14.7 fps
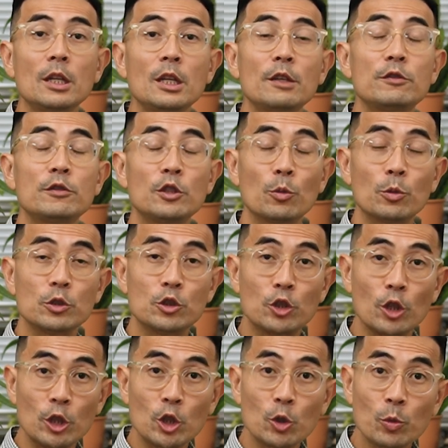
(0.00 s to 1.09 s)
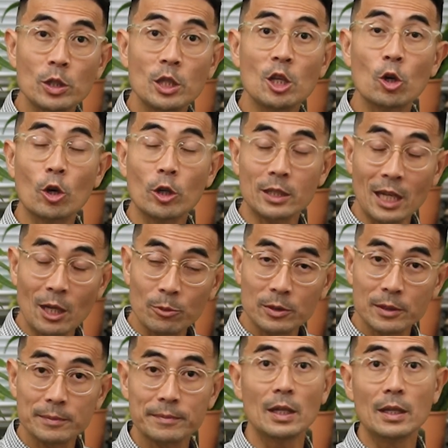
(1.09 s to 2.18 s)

if she was genuinely locked out.